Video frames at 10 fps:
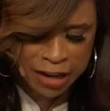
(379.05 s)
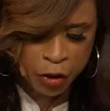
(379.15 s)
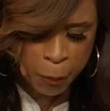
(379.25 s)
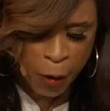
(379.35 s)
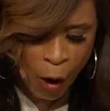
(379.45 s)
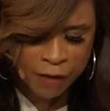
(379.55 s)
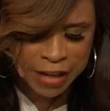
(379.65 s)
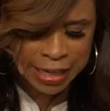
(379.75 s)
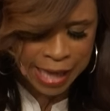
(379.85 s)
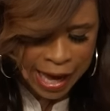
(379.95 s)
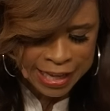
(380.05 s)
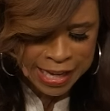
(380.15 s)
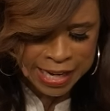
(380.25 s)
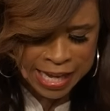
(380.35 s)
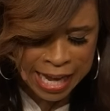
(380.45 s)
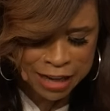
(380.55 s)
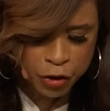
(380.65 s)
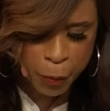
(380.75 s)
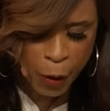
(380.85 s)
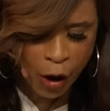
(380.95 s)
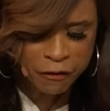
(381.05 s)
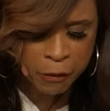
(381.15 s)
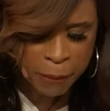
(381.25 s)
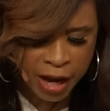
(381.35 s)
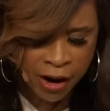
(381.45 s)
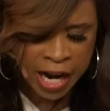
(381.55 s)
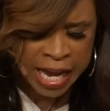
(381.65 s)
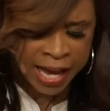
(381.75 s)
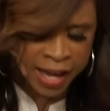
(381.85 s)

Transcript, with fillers: out of the paw of the lion and out of the paw of the bear,